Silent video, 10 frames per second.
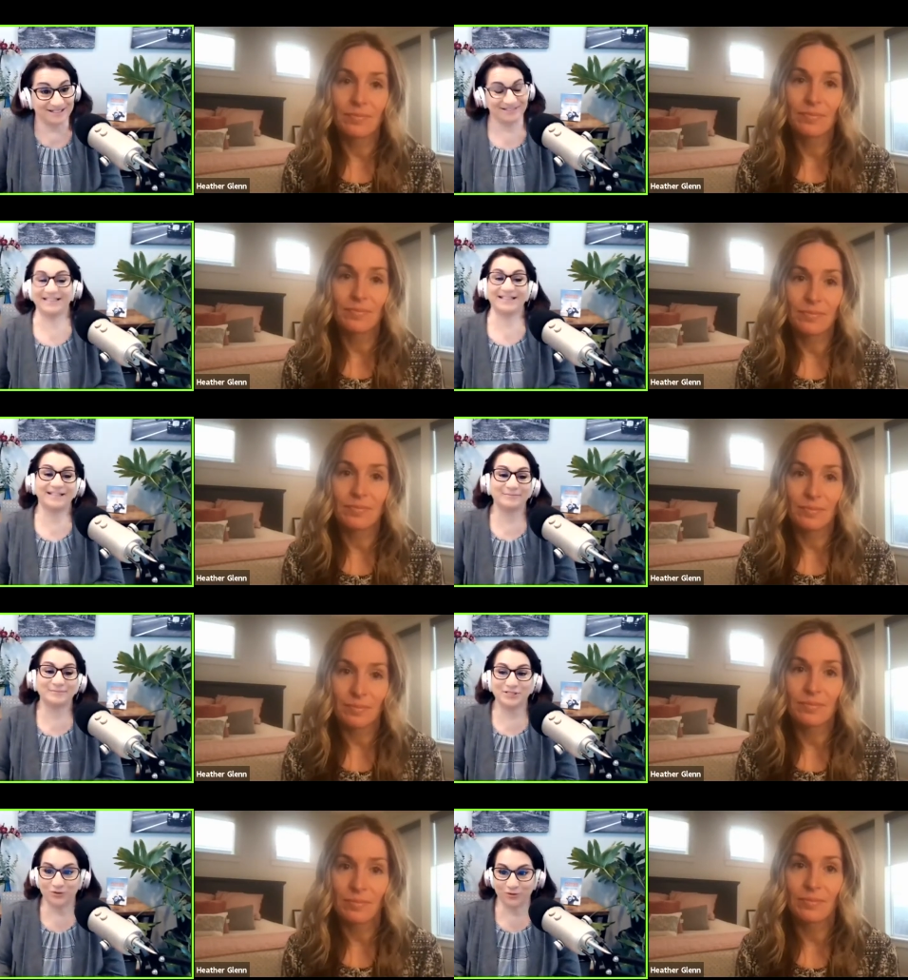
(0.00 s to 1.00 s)
Speaker 1: lead them
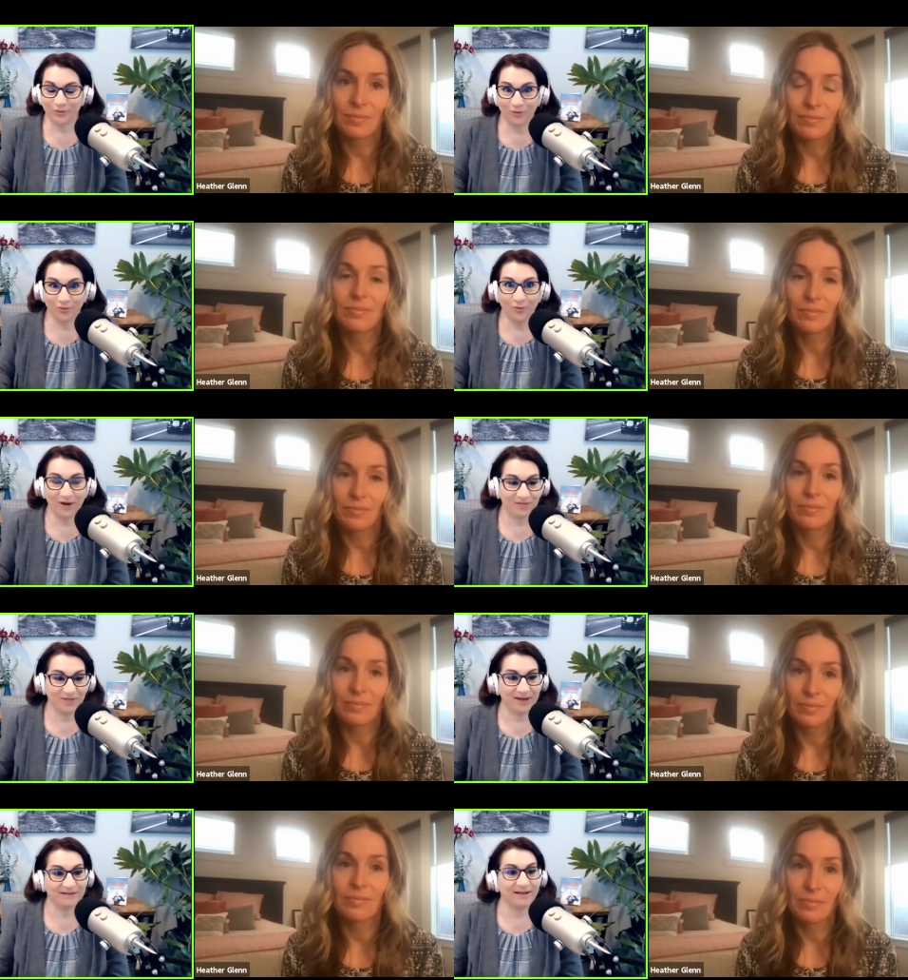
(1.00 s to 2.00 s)
to what
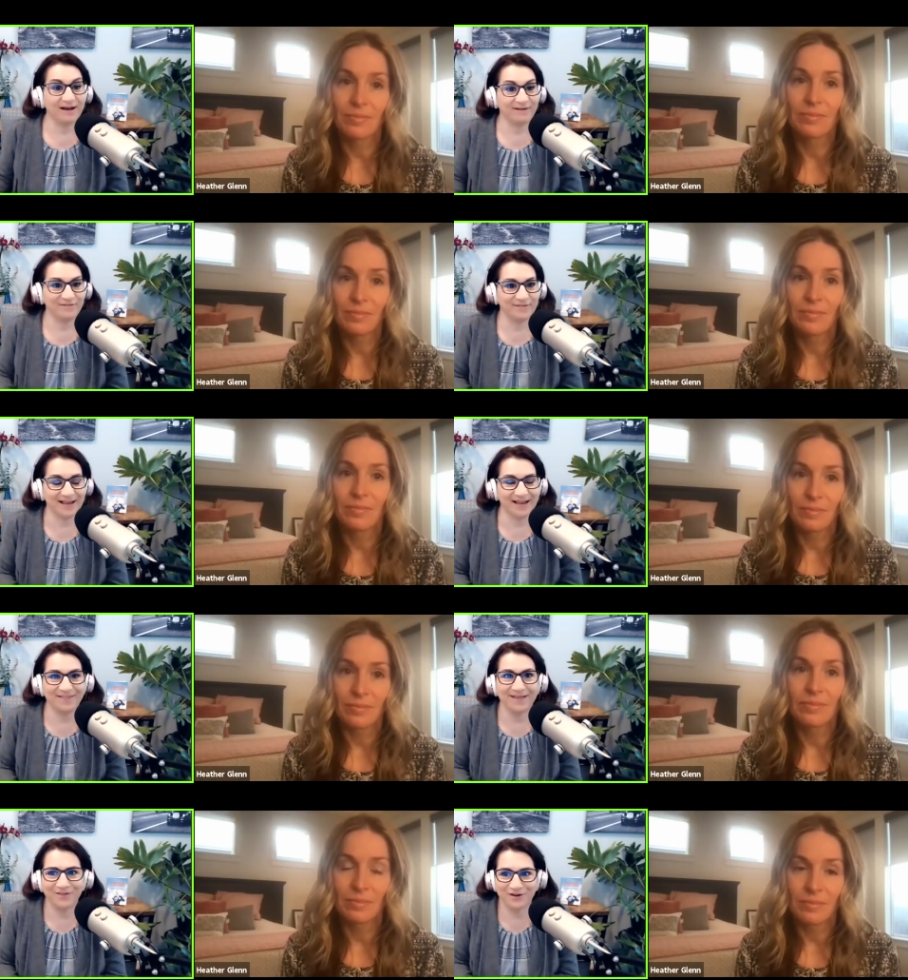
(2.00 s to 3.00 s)
they love, and
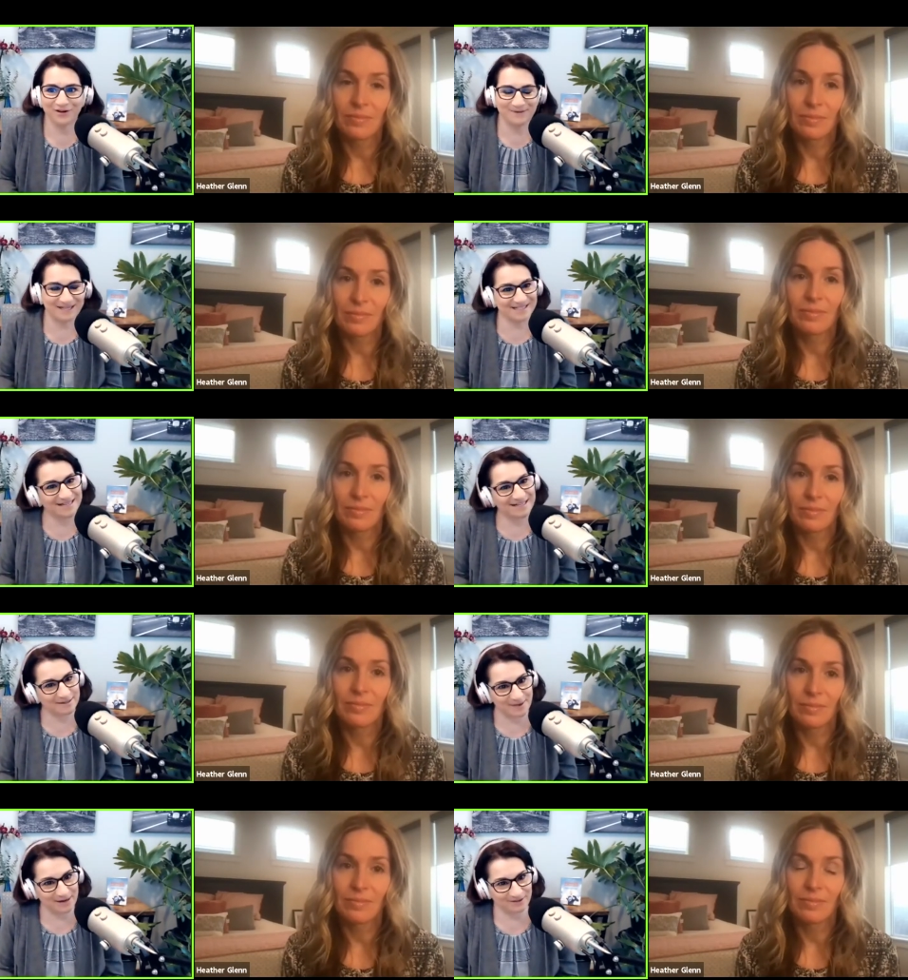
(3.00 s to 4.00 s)
then they're going to be excited
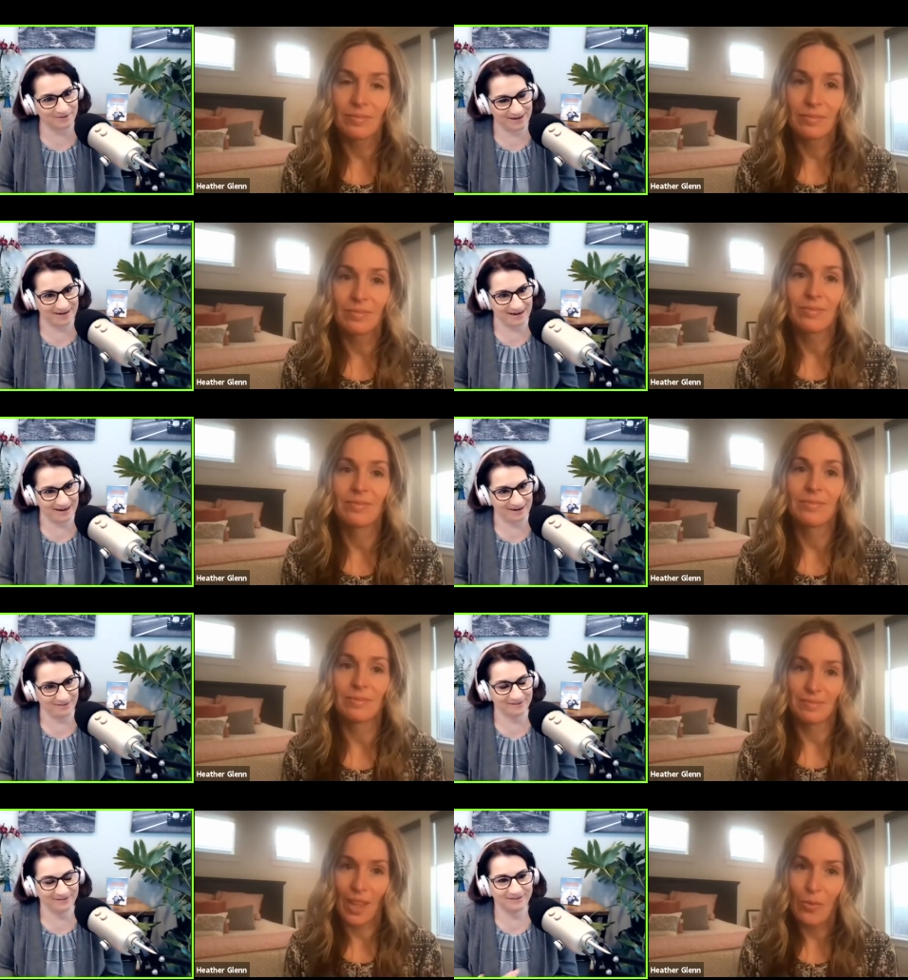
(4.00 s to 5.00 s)
about it right now.
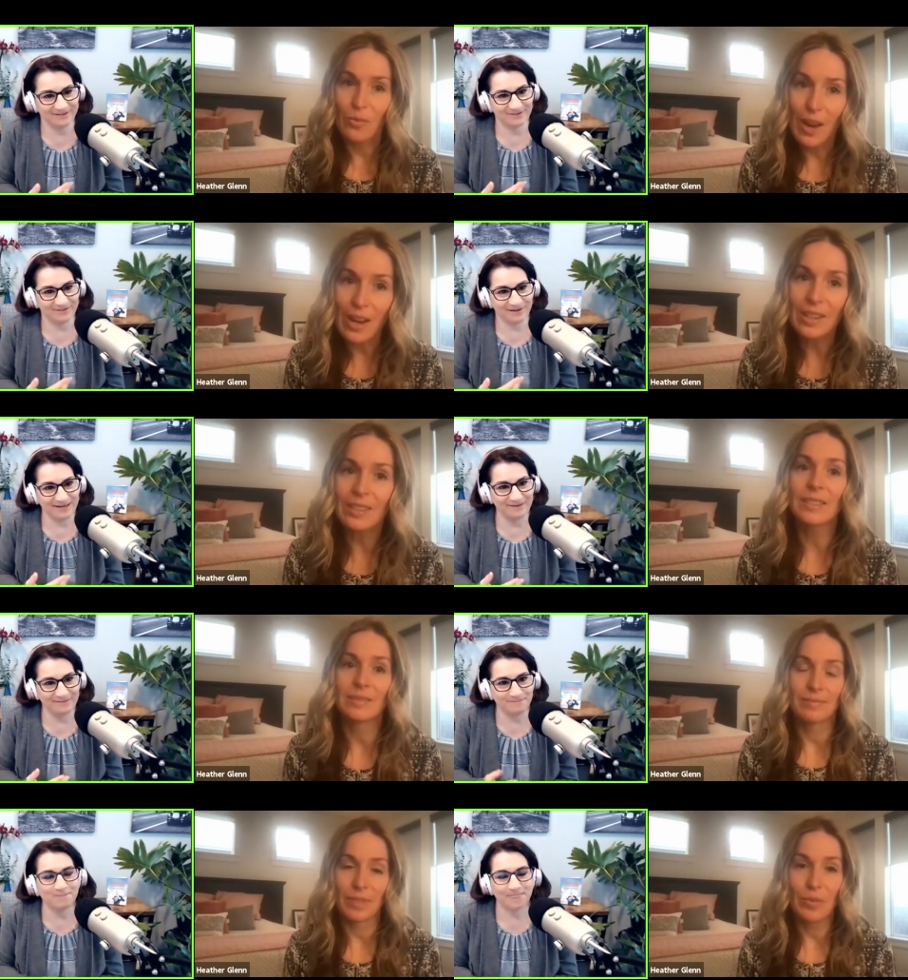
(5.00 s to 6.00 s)
Speaker 2: Right?
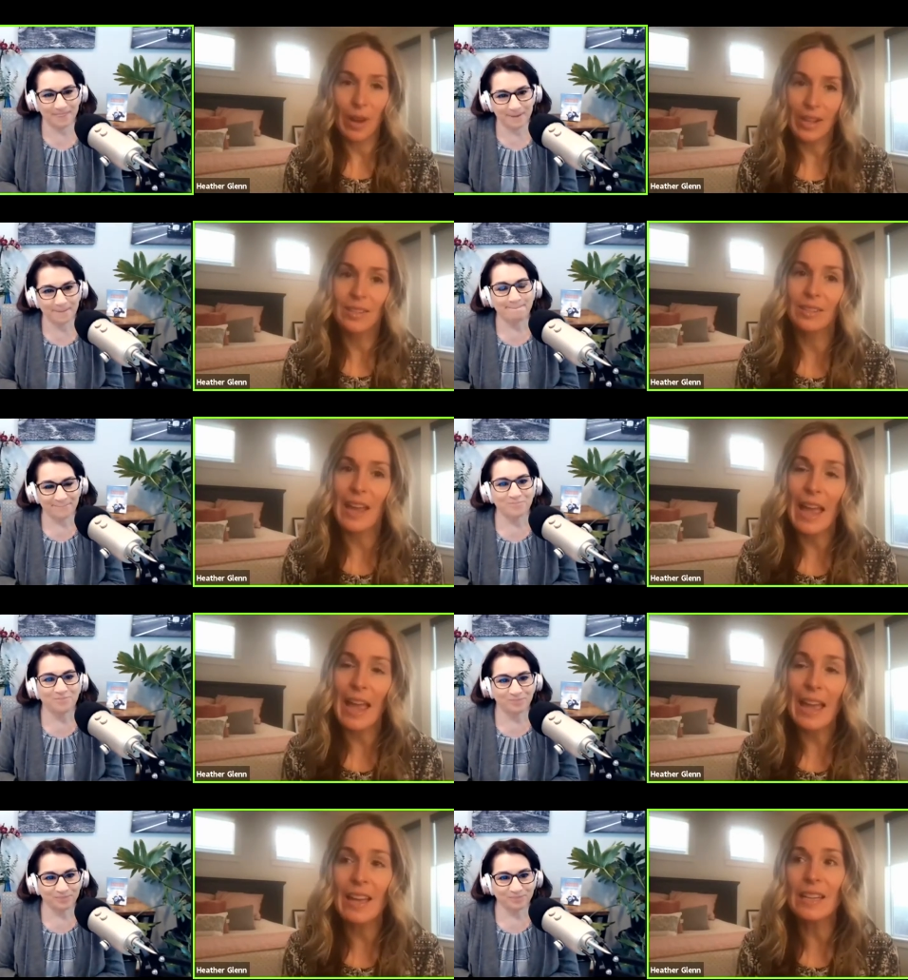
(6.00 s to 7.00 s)
Right.
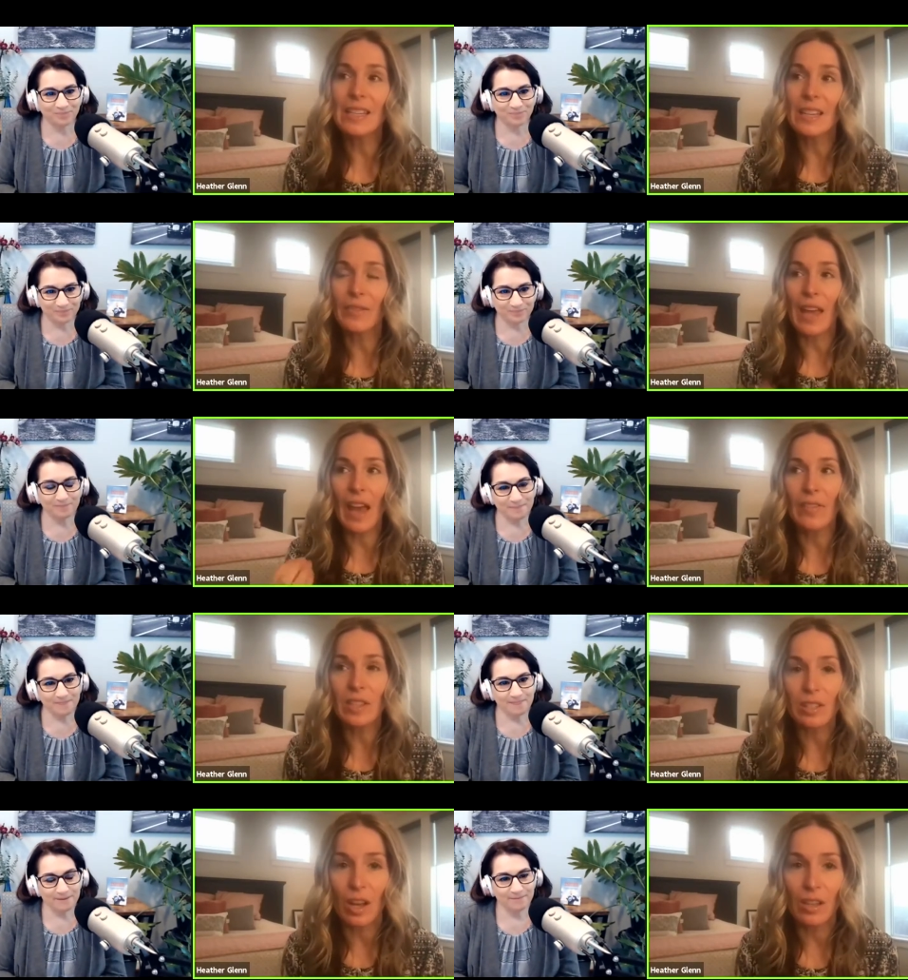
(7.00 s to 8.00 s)
And if they have a
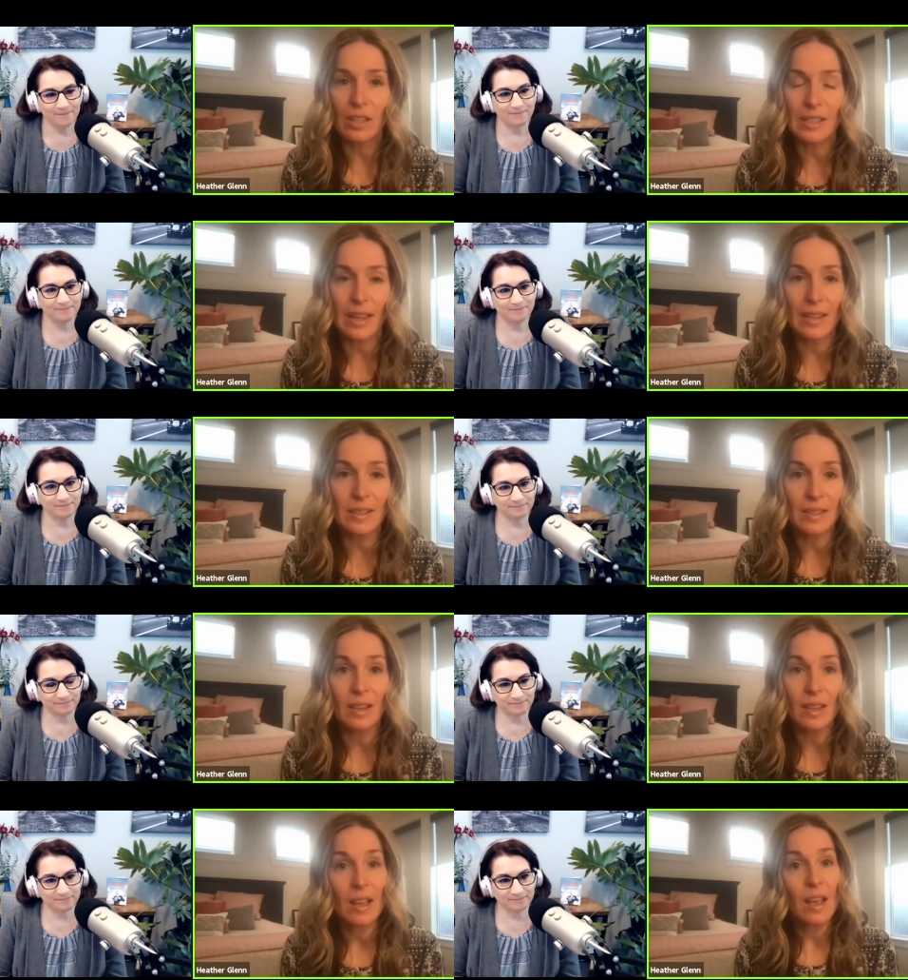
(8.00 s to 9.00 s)
solid sense
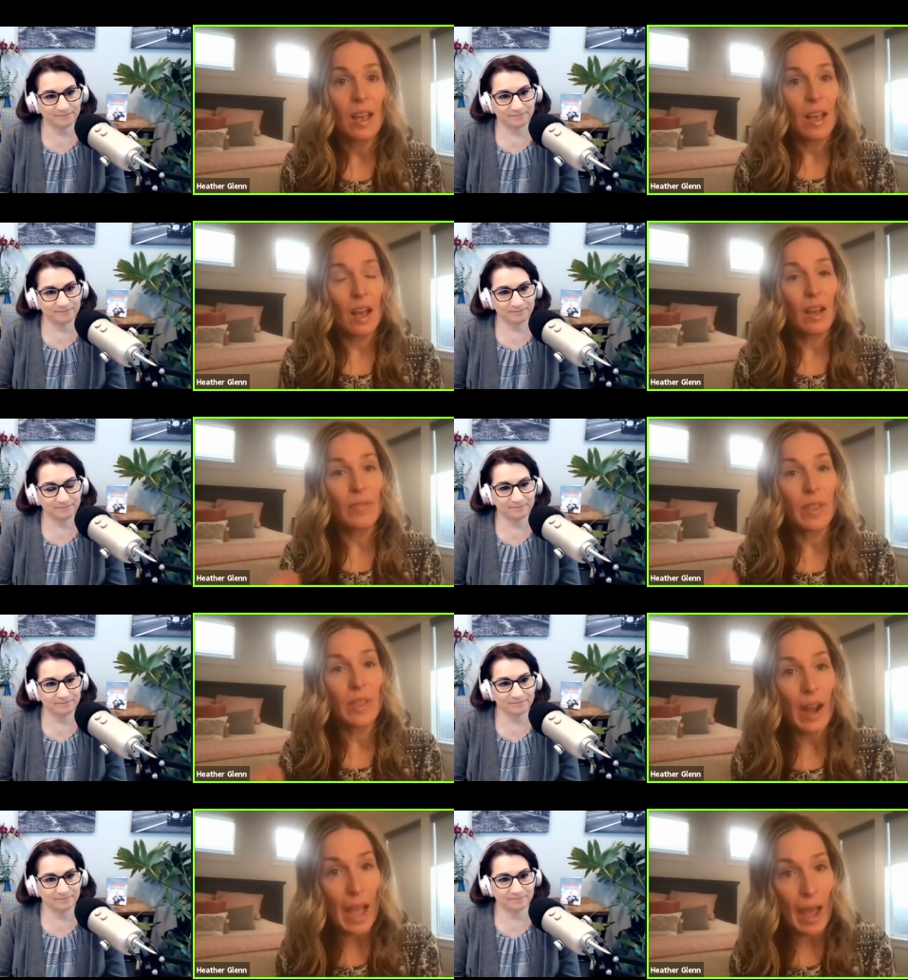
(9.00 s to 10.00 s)
of
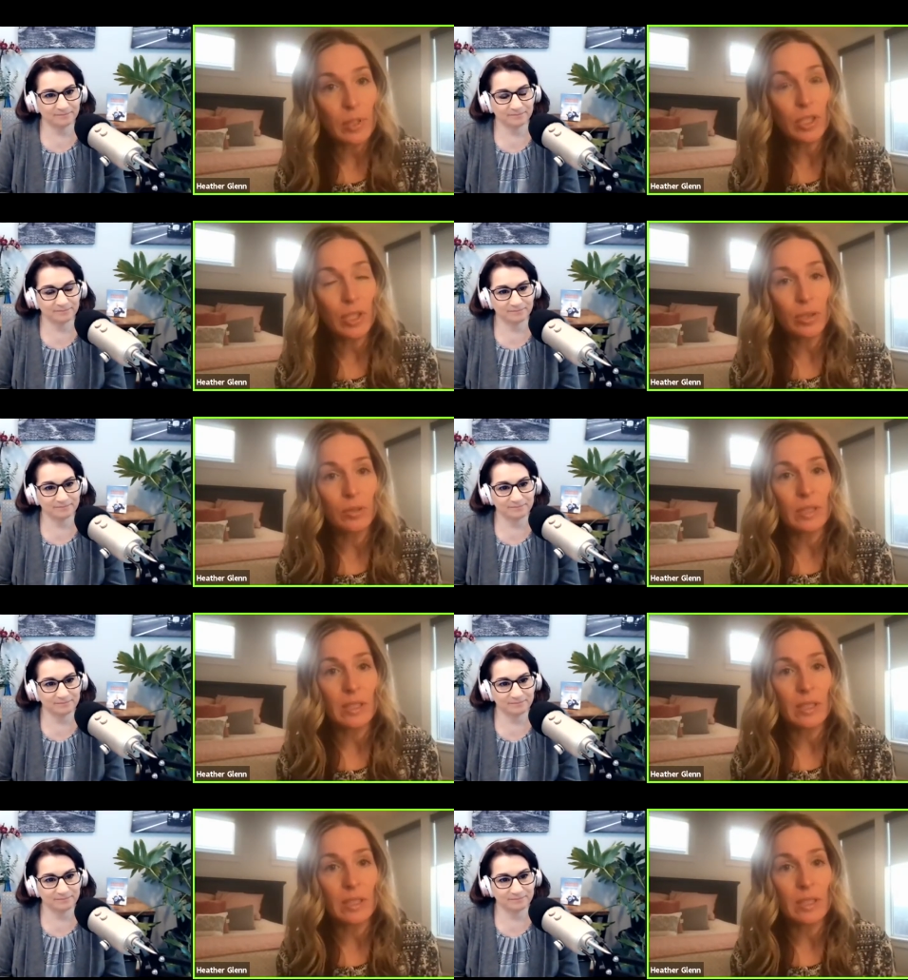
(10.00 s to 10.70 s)
their aptitudes